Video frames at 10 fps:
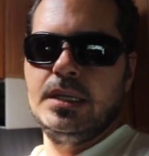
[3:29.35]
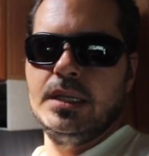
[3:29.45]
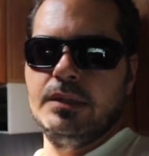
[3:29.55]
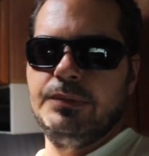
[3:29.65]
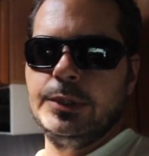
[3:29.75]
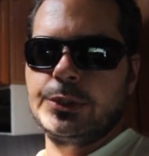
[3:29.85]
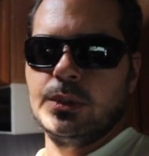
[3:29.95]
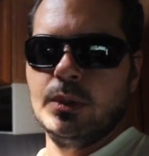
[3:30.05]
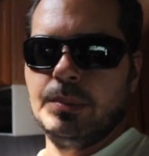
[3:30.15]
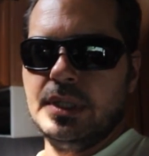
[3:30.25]
In the
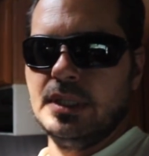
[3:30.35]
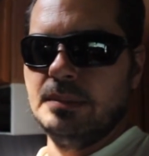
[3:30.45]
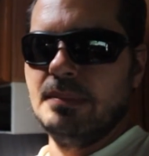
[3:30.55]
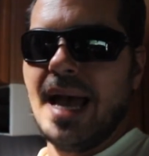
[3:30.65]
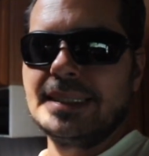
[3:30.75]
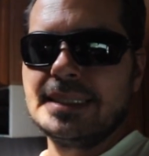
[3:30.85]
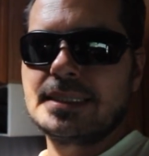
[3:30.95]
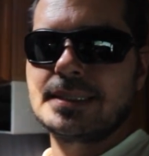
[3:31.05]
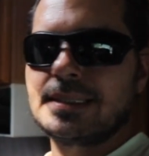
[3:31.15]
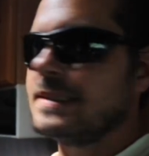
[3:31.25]
future it'll be
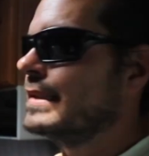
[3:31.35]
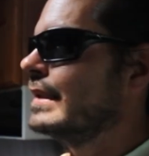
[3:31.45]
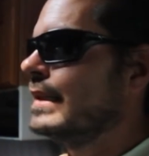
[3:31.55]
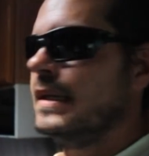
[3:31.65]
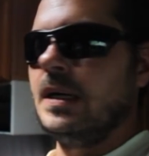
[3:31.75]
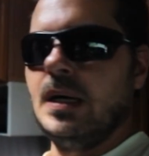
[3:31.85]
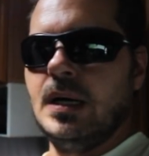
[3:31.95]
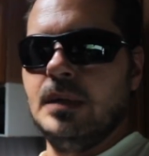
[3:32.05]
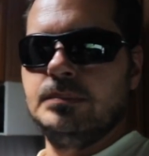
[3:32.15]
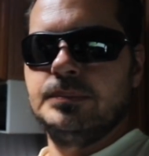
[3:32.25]
magnets.
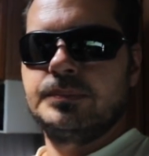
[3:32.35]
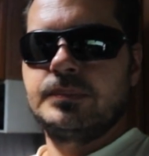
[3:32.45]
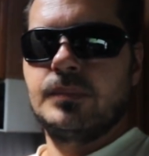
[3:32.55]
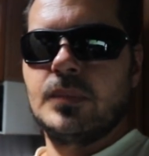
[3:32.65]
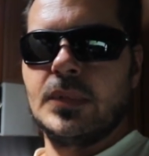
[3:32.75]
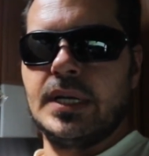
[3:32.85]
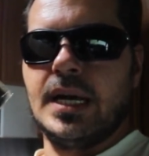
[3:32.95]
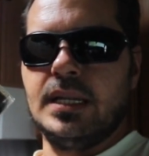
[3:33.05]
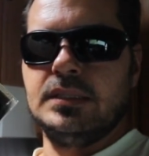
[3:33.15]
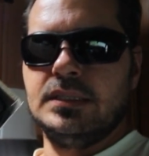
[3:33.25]
I
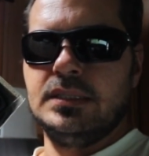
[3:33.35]
got